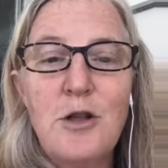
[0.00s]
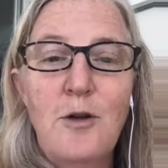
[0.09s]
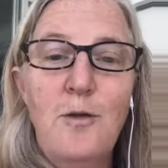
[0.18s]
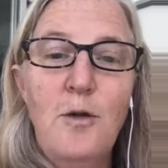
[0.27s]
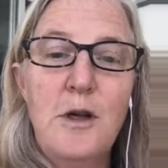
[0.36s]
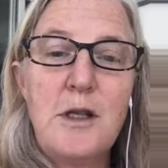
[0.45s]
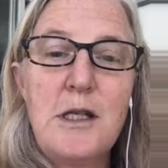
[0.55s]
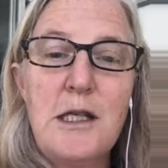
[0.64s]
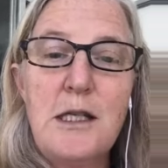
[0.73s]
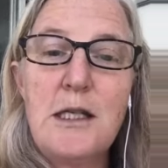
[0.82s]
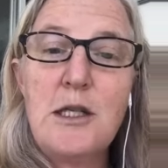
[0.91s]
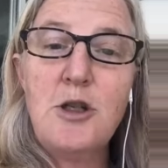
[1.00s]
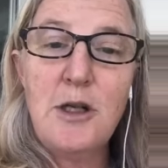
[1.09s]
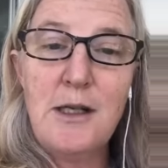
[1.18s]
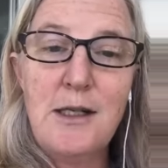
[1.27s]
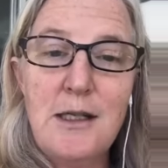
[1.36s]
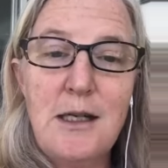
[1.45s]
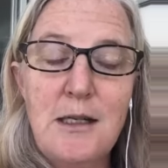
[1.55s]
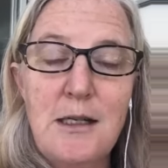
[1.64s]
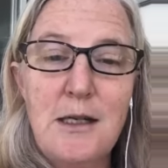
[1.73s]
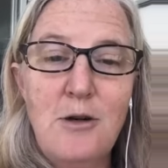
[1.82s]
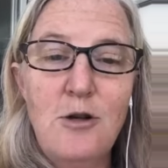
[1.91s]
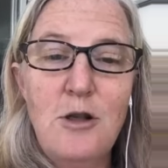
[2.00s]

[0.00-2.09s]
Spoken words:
So for instance, chicken is considered